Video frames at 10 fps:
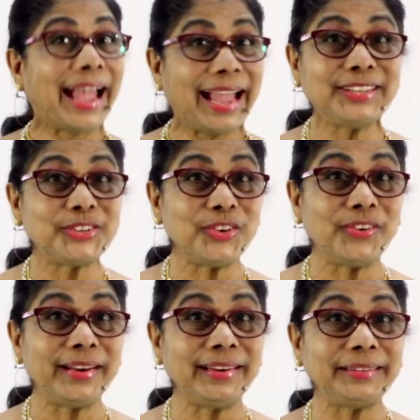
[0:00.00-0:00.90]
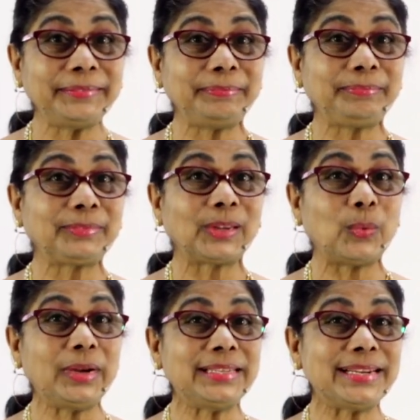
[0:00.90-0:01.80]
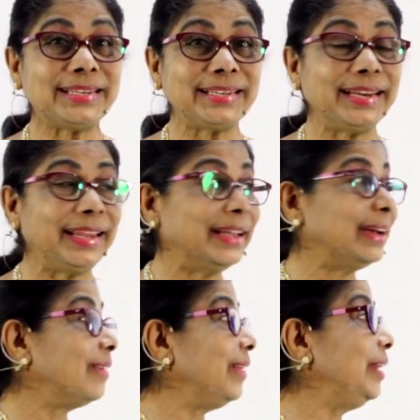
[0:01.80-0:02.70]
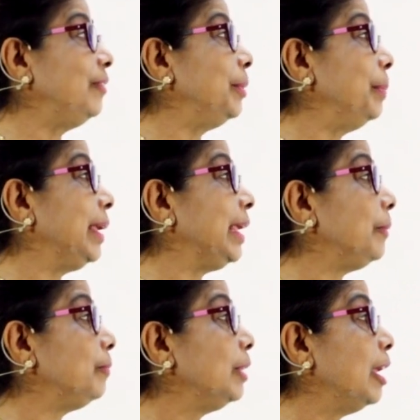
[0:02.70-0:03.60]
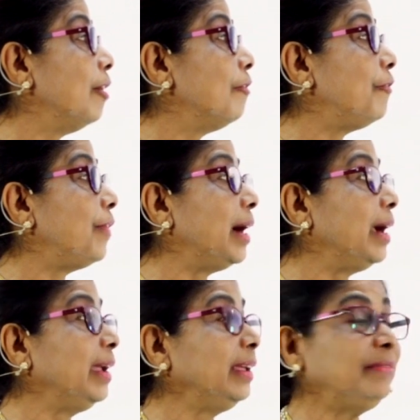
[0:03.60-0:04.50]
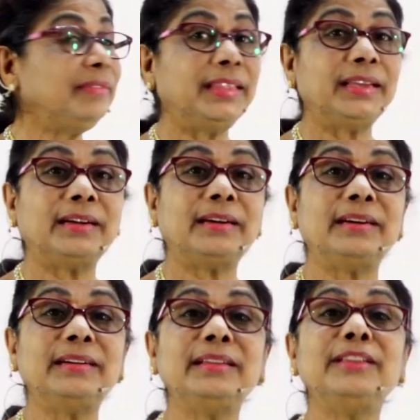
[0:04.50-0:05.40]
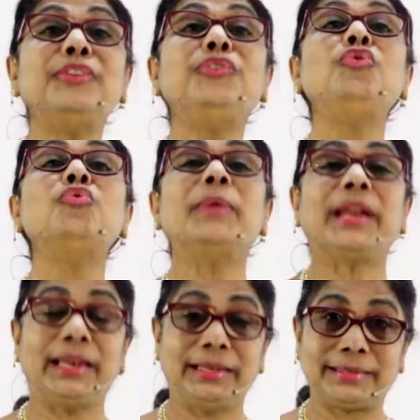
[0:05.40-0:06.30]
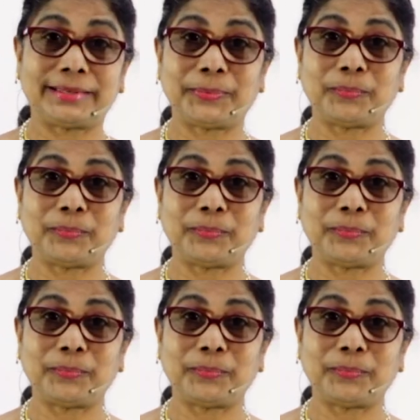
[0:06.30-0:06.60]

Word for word: Hi children, what is written here? Read with me. Find the numerals.